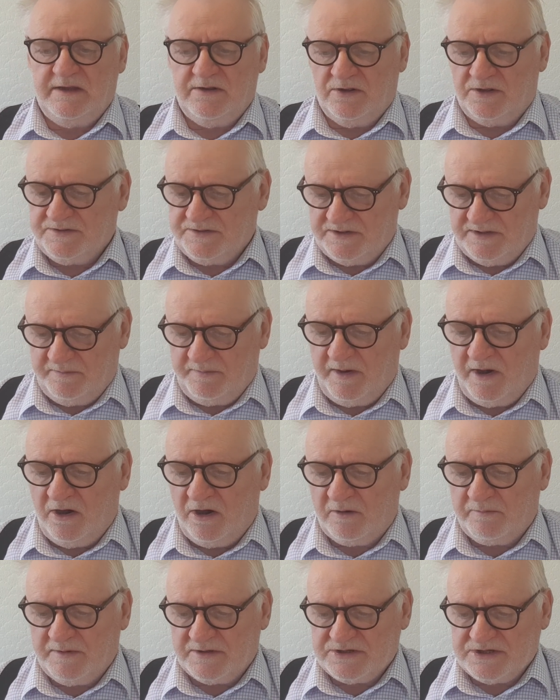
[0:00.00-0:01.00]
not on the
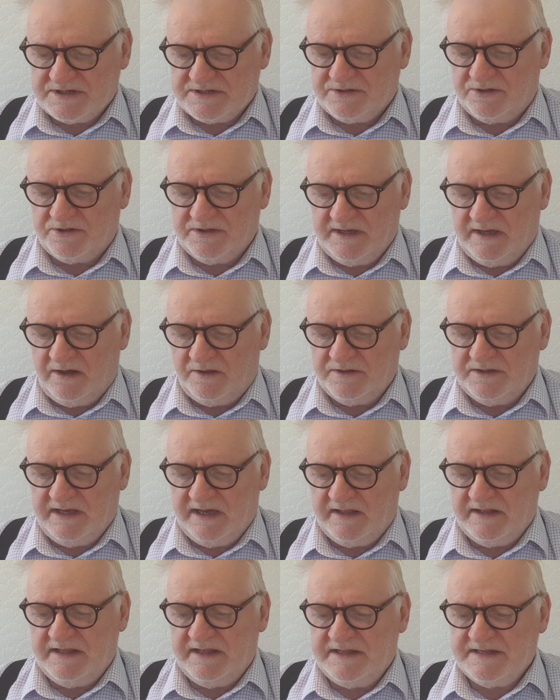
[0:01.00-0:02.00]
bark, but just on the
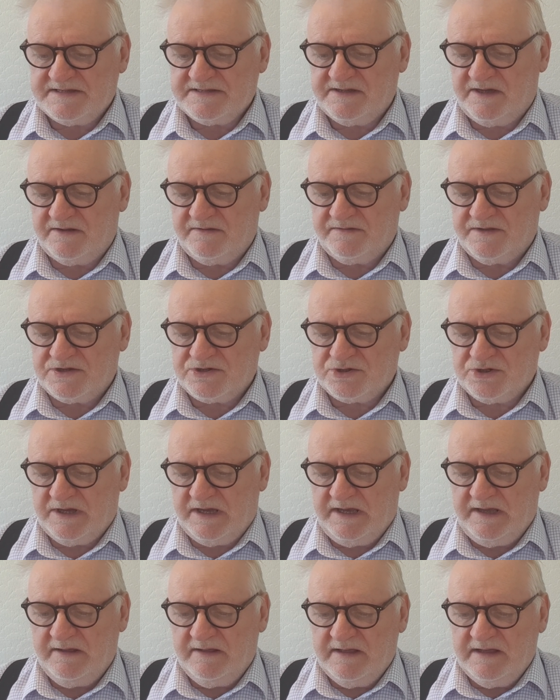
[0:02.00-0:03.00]
inside of the
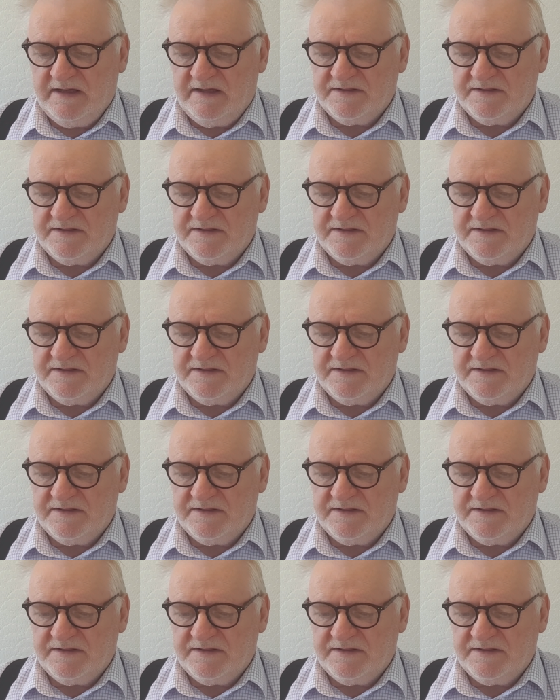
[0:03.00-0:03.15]
tree,